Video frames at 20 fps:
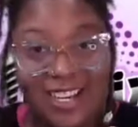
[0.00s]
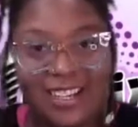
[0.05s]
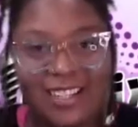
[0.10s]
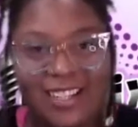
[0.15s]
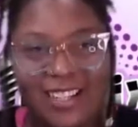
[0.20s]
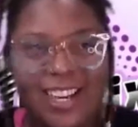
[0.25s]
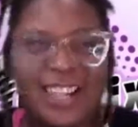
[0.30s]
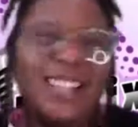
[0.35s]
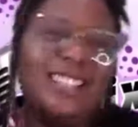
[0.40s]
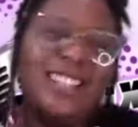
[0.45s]
I
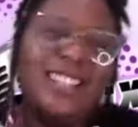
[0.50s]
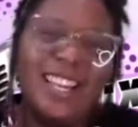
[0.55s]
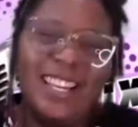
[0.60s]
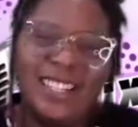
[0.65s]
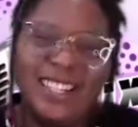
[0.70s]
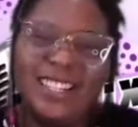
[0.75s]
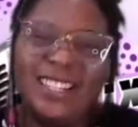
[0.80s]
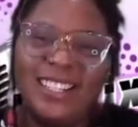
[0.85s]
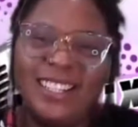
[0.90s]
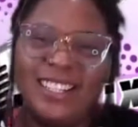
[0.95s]
guess
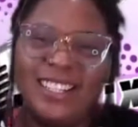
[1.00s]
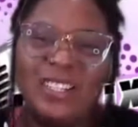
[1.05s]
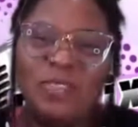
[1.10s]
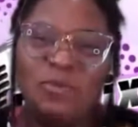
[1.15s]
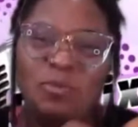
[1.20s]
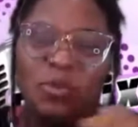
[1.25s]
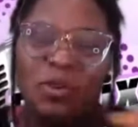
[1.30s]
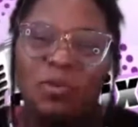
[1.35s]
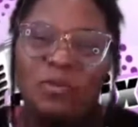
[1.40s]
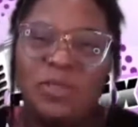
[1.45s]
technically that's
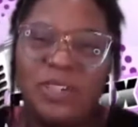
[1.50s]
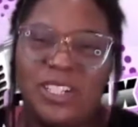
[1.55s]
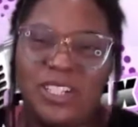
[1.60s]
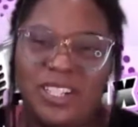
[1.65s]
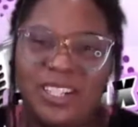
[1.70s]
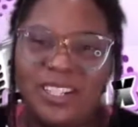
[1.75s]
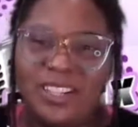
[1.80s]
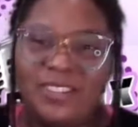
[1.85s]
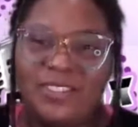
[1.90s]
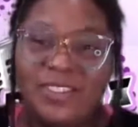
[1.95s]
more
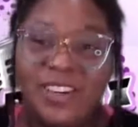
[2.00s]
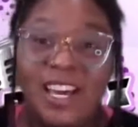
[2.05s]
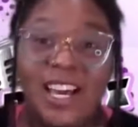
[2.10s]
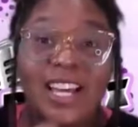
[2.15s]
appreciative.